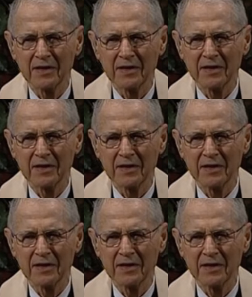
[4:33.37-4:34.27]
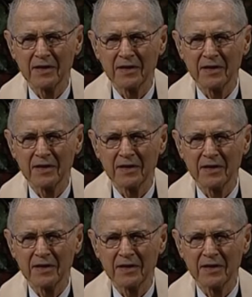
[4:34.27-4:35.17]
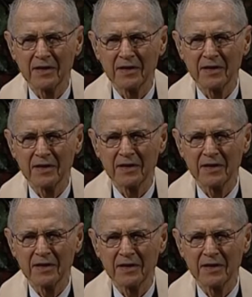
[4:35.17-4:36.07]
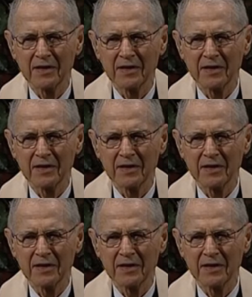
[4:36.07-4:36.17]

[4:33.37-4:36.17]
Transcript: Nobody speaks.